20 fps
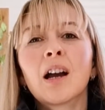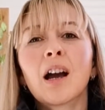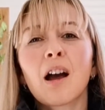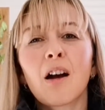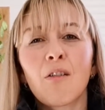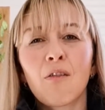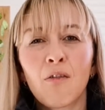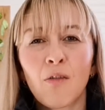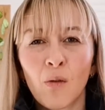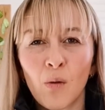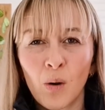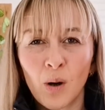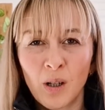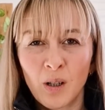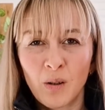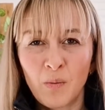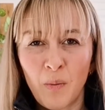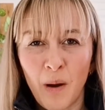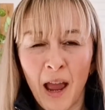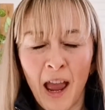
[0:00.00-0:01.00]

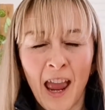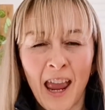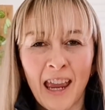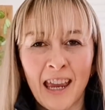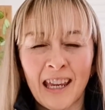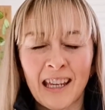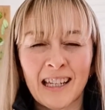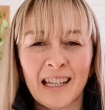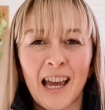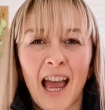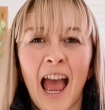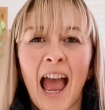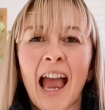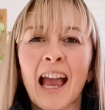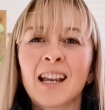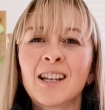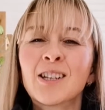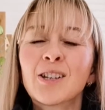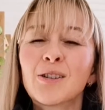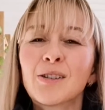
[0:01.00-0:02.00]
avoid pain
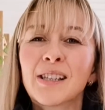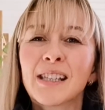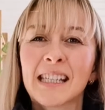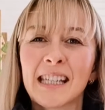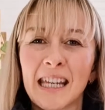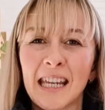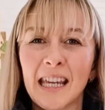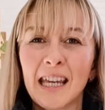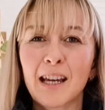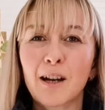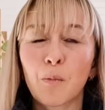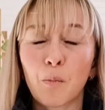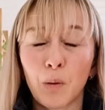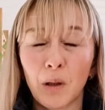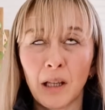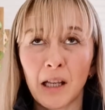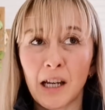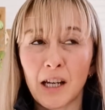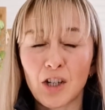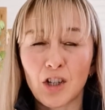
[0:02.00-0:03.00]
and to seek
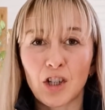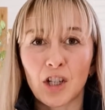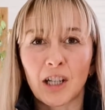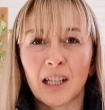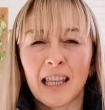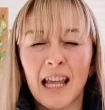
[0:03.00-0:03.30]
pleasure.